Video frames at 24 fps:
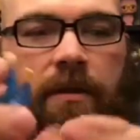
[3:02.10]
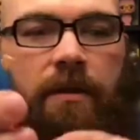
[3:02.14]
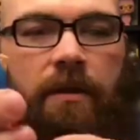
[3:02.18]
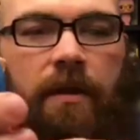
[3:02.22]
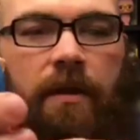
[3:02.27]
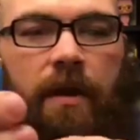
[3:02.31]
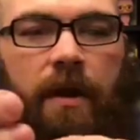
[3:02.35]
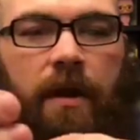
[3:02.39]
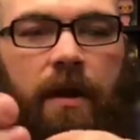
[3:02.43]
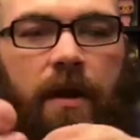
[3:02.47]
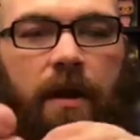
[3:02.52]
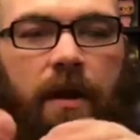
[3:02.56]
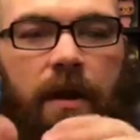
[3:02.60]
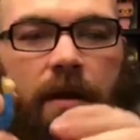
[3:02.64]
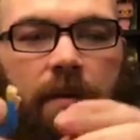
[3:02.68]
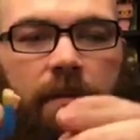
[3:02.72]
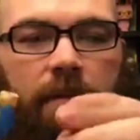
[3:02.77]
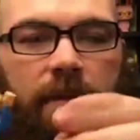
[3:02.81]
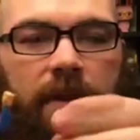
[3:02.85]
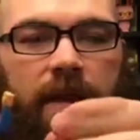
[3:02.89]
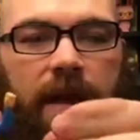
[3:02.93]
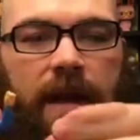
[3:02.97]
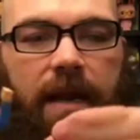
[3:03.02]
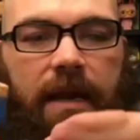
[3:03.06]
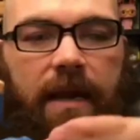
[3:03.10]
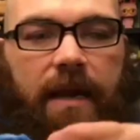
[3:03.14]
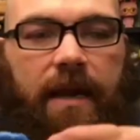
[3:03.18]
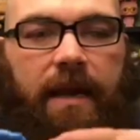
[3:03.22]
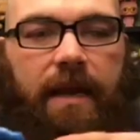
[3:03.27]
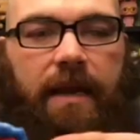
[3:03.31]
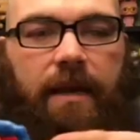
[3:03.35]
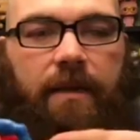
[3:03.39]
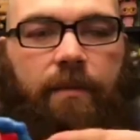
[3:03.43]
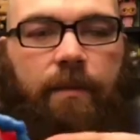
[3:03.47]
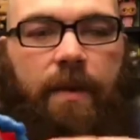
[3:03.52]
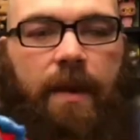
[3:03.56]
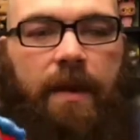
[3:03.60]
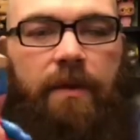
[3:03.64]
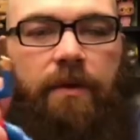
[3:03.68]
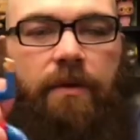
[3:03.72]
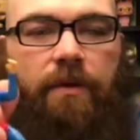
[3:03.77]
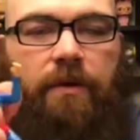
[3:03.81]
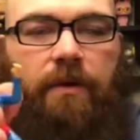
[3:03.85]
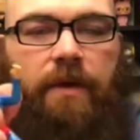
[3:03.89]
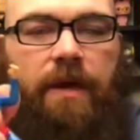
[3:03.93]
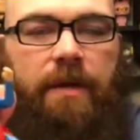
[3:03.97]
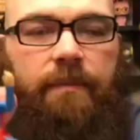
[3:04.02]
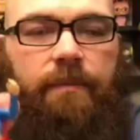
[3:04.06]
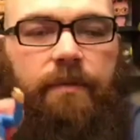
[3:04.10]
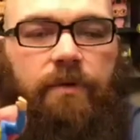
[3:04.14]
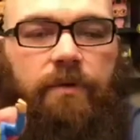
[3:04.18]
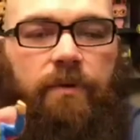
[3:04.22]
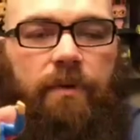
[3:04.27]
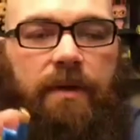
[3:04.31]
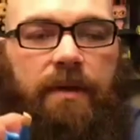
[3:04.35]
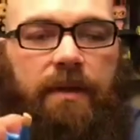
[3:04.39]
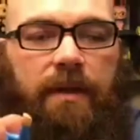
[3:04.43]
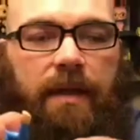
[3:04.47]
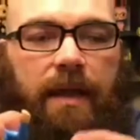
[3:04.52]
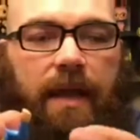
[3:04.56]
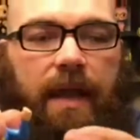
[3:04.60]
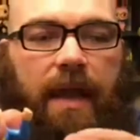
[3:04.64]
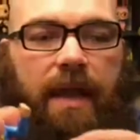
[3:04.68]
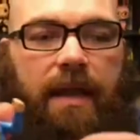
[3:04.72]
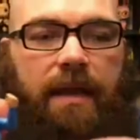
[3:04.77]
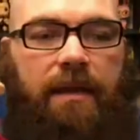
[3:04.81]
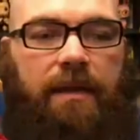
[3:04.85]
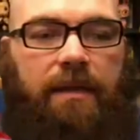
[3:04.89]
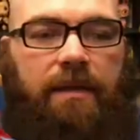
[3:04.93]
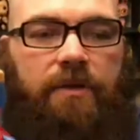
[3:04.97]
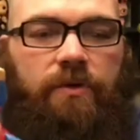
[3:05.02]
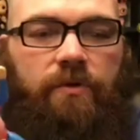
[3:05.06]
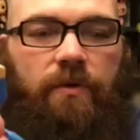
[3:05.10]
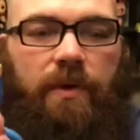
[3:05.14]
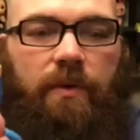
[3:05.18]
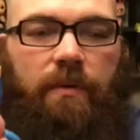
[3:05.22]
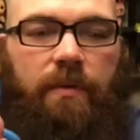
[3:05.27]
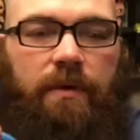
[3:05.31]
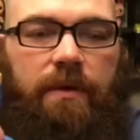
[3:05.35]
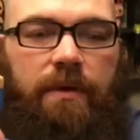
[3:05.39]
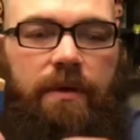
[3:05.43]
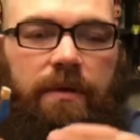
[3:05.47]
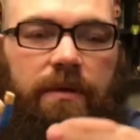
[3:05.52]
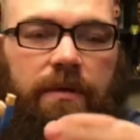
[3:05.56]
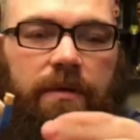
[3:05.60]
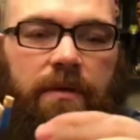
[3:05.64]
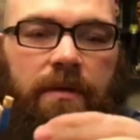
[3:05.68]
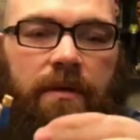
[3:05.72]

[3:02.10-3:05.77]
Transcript: Um, got a regular hip joint and a knee joint with it.